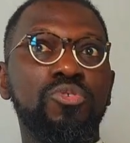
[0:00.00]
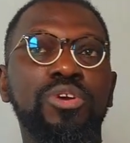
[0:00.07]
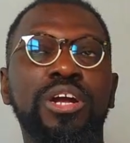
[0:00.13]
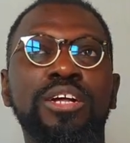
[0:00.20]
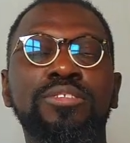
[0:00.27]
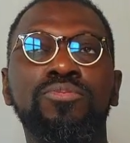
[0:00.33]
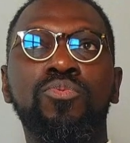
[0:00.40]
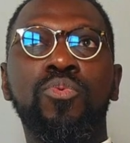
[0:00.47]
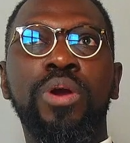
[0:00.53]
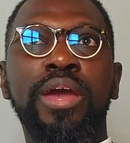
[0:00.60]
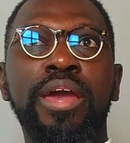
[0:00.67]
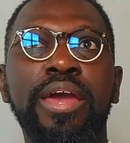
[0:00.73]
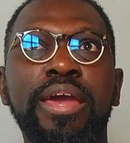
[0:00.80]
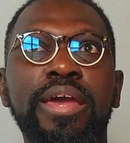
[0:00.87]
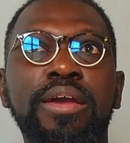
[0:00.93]
look at
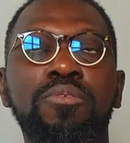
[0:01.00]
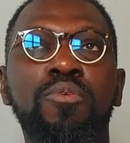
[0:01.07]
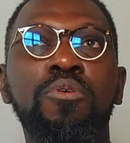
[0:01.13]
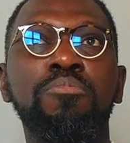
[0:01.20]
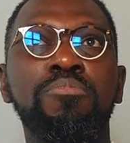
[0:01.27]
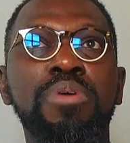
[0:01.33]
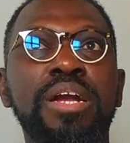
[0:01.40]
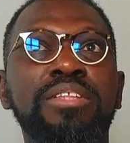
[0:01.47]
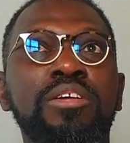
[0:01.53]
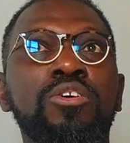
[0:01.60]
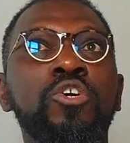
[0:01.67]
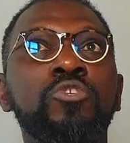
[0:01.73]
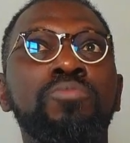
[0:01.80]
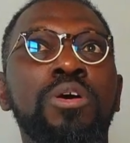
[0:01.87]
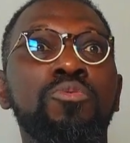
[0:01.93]
where, what market
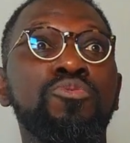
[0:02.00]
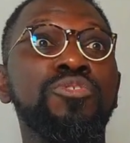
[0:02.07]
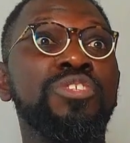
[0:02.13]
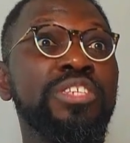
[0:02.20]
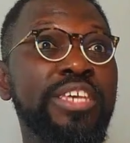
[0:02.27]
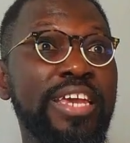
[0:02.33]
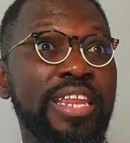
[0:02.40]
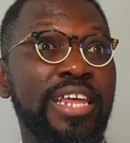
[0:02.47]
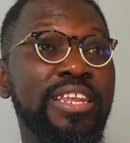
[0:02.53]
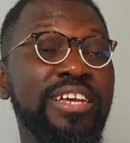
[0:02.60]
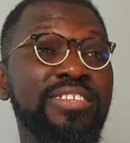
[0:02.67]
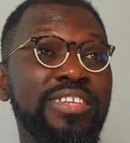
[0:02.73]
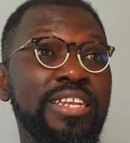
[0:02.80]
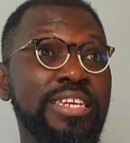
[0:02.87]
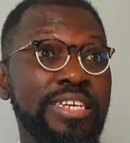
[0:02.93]
that customer will scale
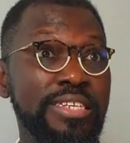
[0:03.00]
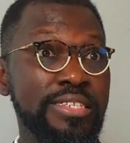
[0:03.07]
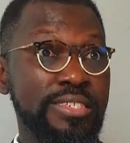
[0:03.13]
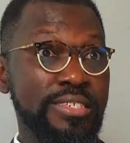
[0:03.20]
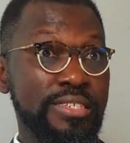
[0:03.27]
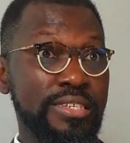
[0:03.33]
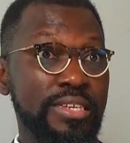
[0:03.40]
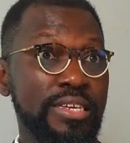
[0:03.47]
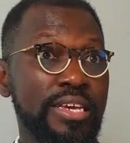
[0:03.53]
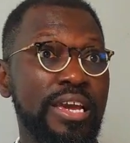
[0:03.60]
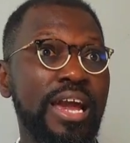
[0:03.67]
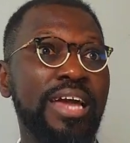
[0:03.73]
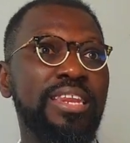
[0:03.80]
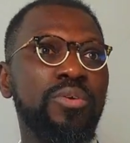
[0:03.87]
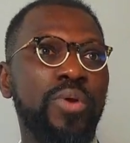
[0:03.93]
and exit in,
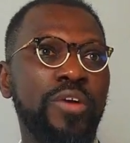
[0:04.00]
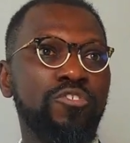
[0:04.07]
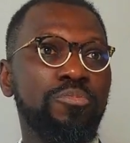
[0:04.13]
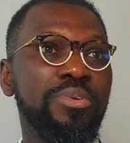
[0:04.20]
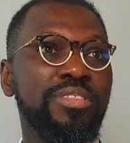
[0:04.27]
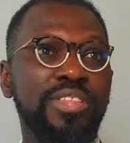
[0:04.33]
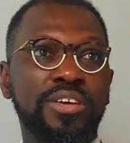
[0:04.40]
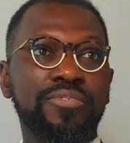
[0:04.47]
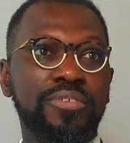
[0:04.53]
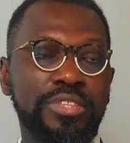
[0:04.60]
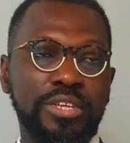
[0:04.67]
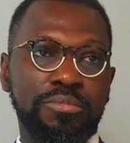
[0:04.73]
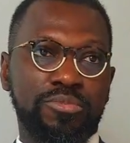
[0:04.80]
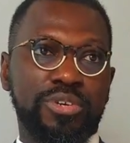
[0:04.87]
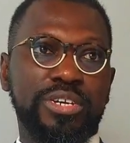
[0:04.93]
and then we have to be there
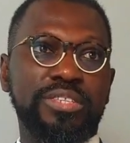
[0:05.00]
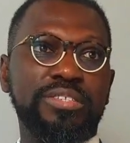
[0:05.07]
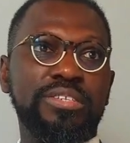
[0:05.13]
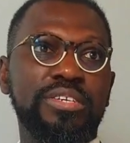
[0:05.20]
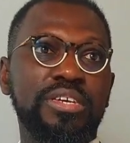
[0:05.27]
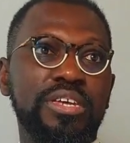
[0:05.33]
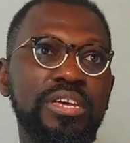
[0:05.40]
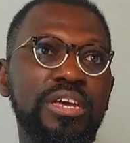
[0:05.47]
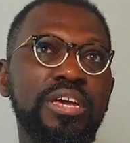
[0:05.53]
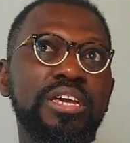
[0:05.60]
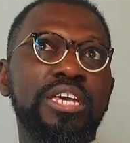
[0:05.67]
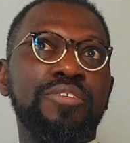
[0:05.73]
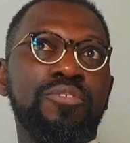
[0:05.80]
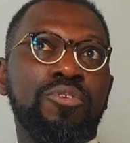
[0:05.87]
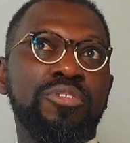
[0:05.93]
for them, right?
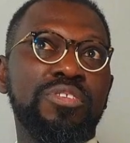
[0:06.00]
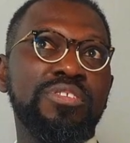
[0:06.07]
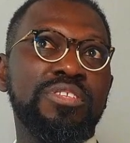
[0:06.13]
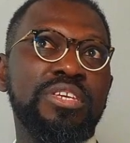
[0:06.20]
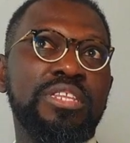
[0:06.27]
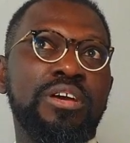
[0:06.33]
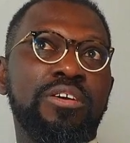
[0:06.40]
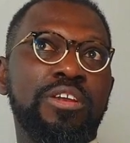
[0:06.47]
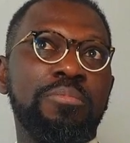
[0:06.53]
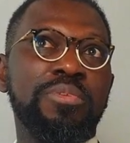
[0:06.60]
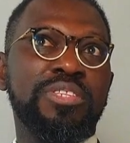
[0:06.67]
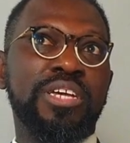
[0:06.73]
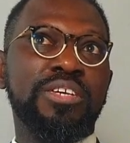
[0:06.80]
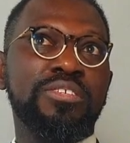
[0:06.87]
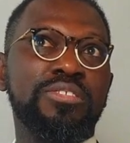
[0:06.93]
If you notice in our
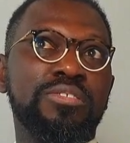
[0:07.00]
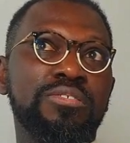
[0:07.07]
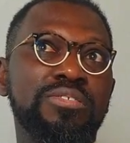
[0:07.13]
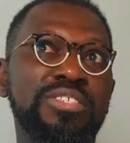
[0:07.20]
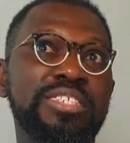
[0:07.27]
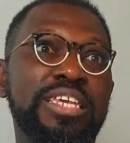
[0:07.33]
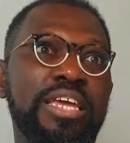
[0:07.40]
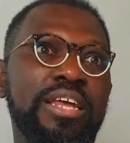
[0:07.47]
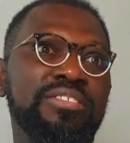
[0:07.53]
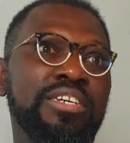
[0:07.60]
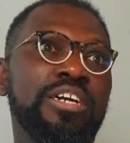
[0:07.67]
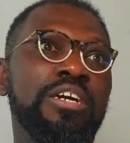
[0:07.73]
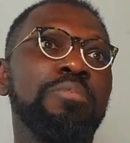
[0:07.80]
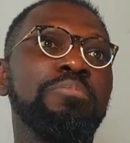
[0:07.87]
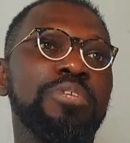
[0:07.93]
remittance scale
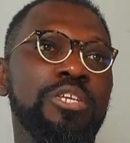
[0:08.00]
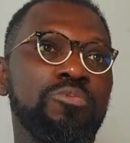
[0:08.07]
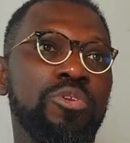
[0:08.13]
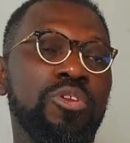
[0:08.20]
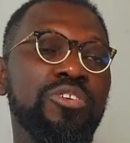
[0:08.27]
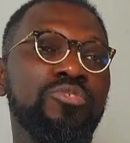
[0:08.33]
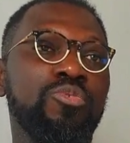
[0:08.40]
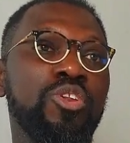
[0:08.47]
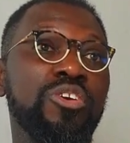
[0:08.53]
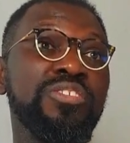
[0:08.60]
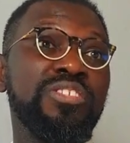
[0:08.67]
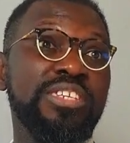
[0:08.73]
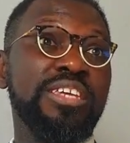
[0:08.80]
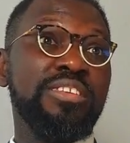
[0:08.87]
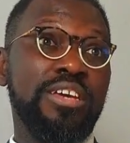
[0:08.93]
as a company, we don't even
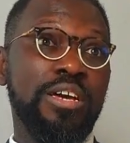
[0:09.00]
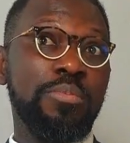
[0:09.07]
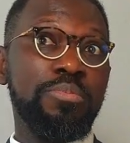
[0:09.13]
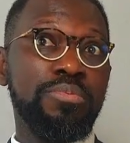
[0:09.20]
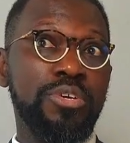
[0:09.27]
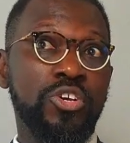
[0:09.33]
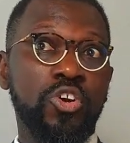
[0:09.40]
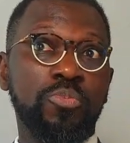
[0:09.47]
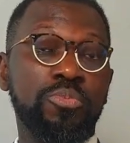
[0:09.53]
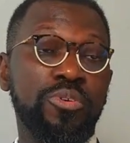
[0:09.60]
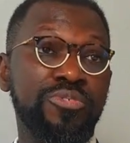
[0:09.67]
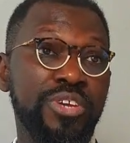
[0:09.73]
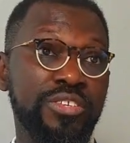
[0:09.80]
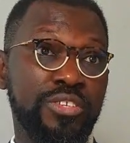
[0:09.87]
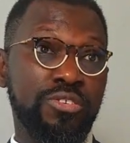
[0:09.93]
know sent up a
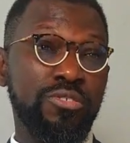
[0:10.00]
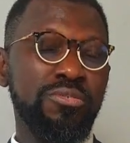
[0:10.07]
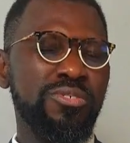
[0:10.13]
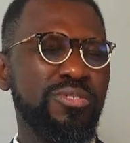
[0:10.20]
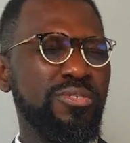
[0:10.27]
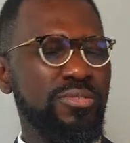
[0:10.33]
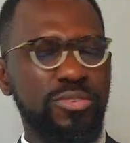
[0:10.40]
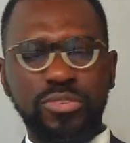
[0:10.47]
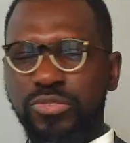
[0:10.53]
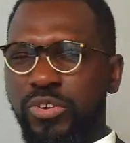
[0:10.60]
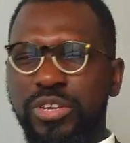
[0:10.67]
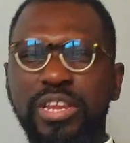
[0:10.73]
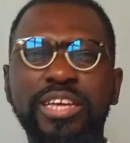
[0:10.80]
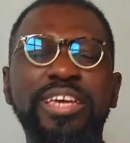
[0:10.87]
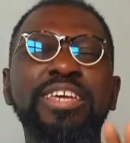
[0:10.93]
couple of years ago. I'm
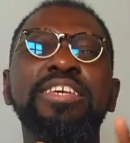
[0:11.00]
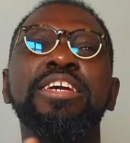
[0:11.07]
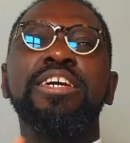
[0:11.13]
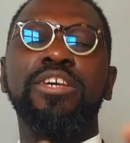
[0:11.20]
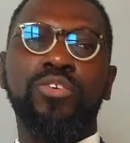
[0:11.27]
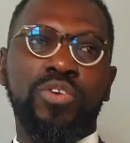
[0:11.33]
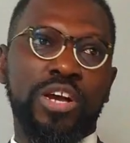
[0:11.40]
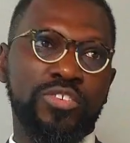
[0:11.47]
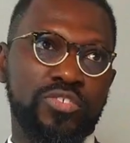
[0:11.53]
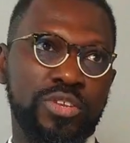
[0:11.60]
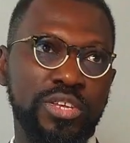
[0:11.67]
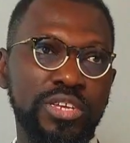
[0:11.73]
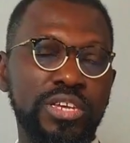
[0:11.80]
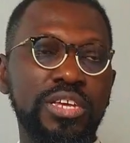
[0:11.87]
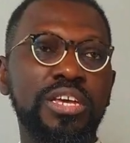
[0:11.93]
talking like a year ago,
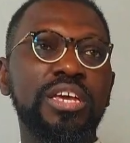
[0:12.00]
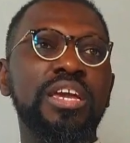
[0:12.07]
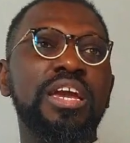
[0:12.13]
actually.